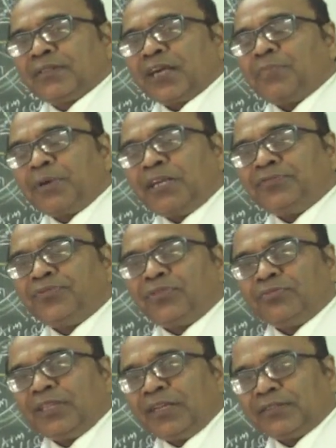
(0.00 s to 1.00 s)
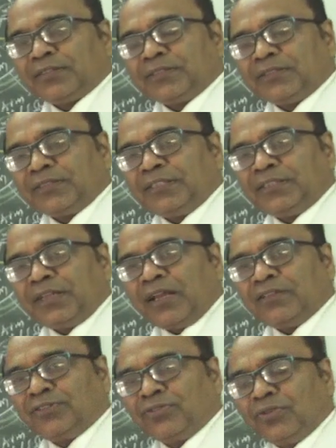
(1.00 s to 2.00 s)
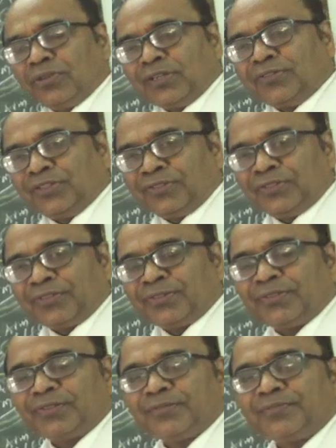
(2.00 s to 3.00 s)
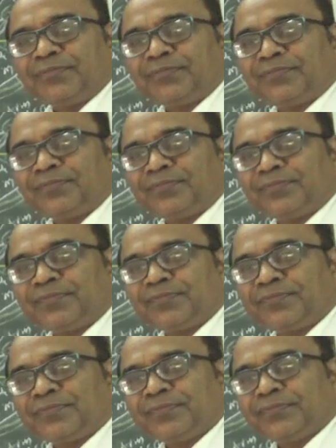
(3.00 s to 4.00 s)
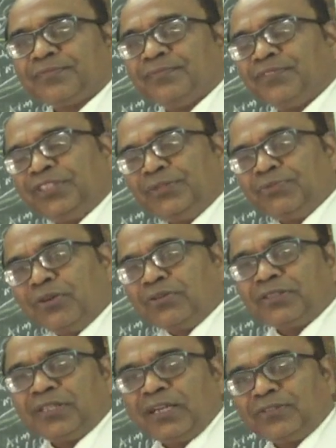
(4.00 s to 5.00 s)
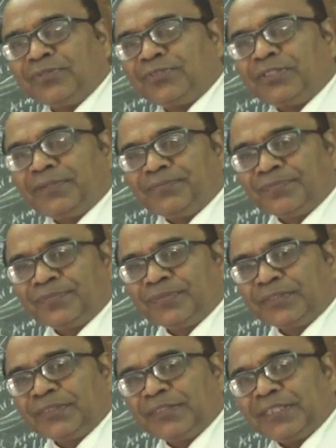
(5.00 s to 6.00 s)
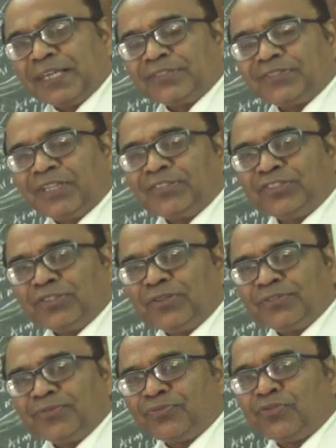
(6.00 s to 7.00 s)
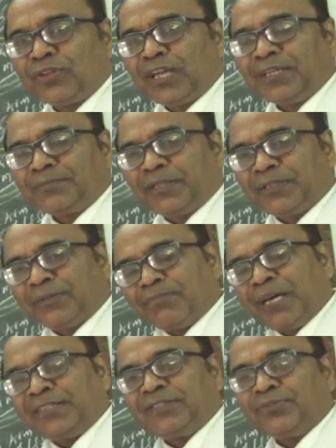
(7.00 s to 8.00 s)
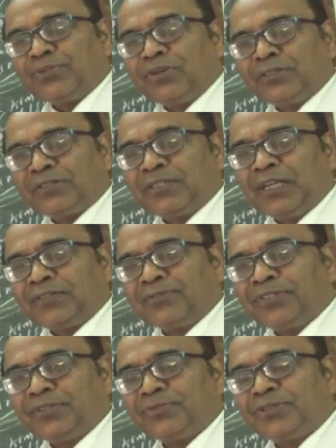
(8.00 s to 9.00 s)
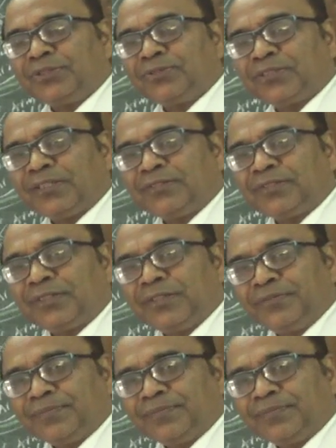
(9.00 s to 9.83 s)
Apart from that, it also resists the water, that of the extension of the forearm by the water, that of the, you can say,